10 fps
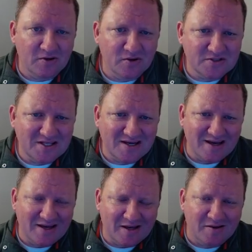Notice that I
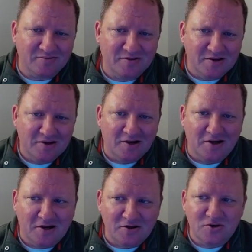have
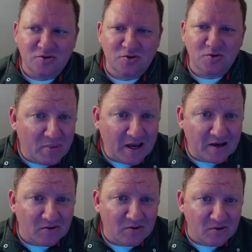a new
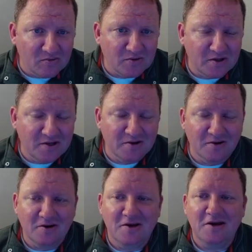panel over here.